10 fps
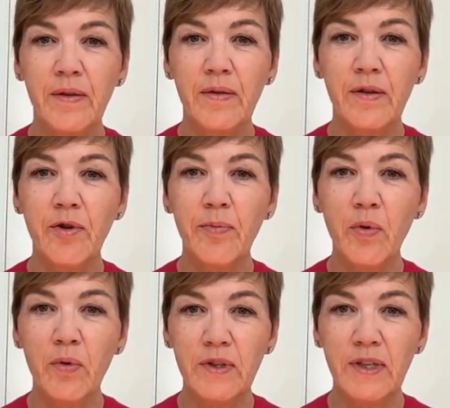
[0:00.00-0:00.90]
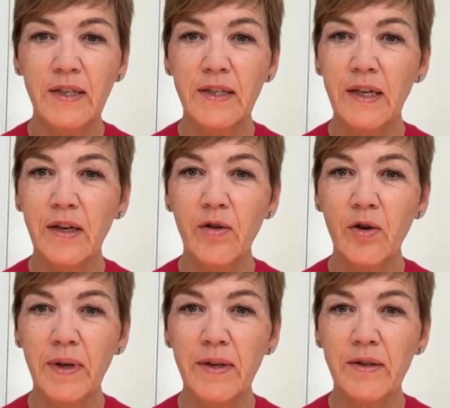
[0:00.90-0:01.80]
The report says the
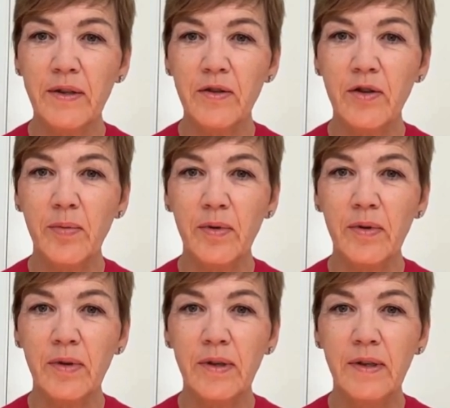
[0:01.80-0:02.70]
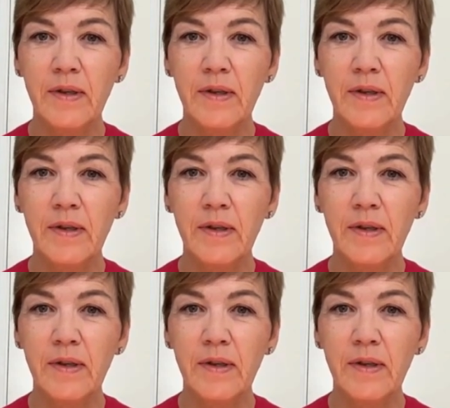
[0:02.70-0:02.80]
economy is in trouble.